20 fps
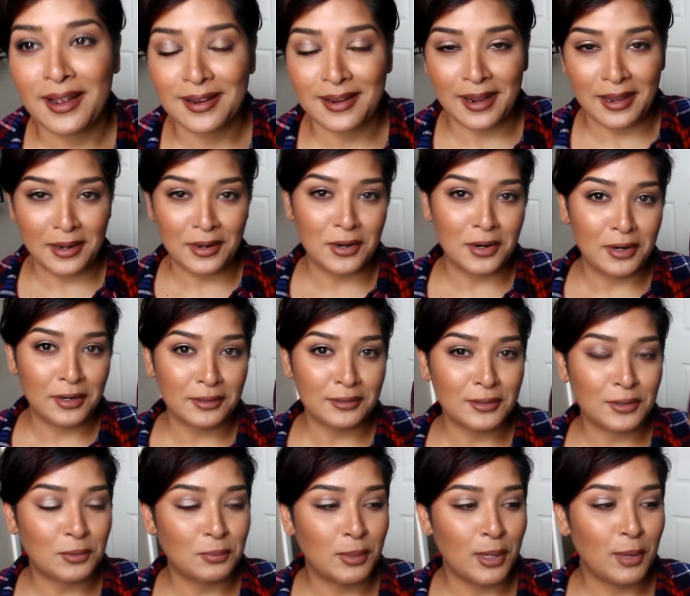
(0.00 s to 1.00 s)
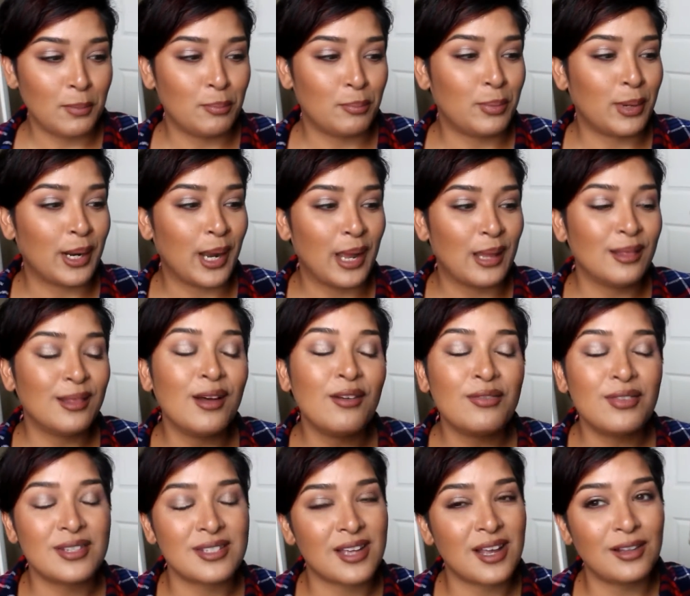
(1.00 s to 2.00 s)
It kind of hurt a little bit, but I
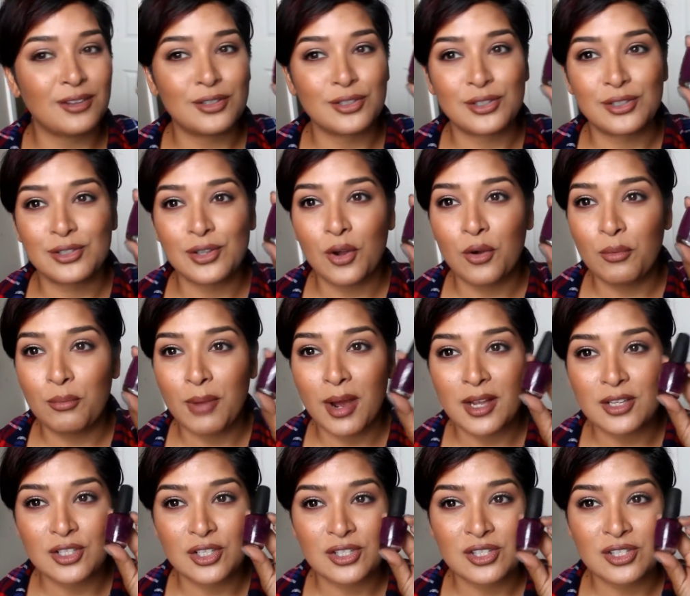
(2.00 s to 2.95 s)
love this color so much.